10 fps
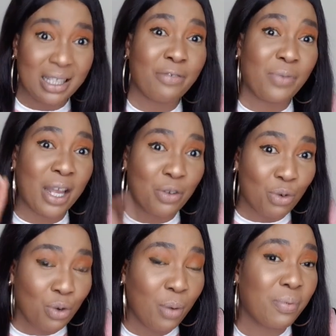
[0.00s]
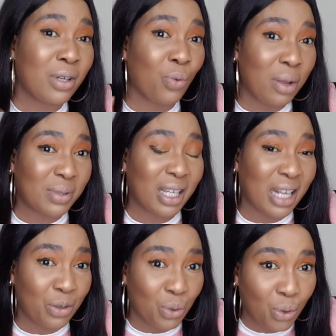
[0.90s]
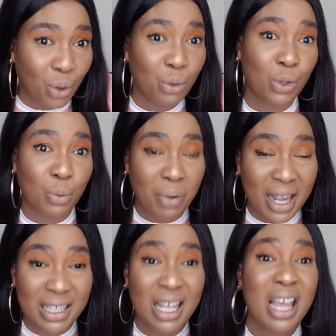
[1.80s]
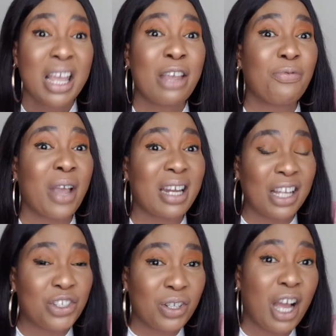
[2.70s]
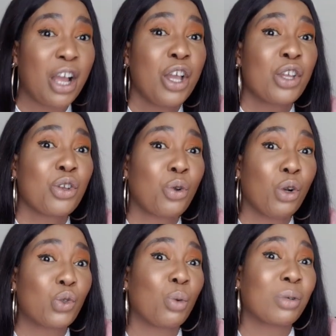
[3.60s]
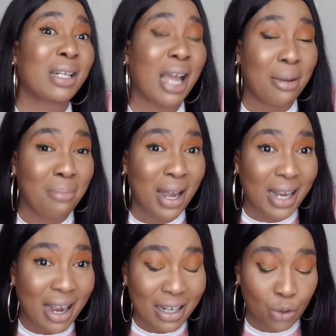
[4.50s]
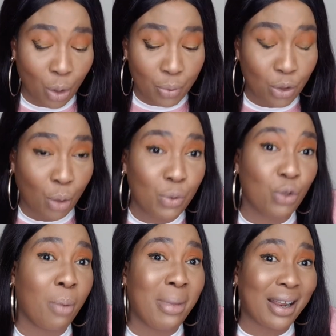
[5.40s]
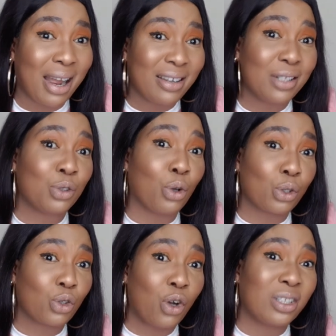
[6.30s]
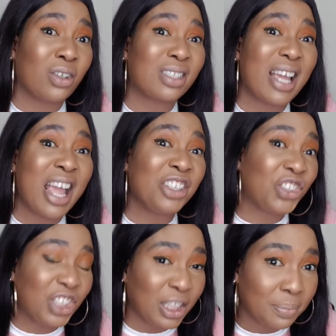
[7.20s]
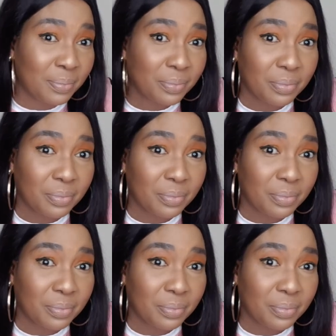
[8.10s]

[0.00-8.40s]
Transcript: If you're in Europe, the website that you go to buy it. If you're in Nigeria, you go to www.makari.com.ng.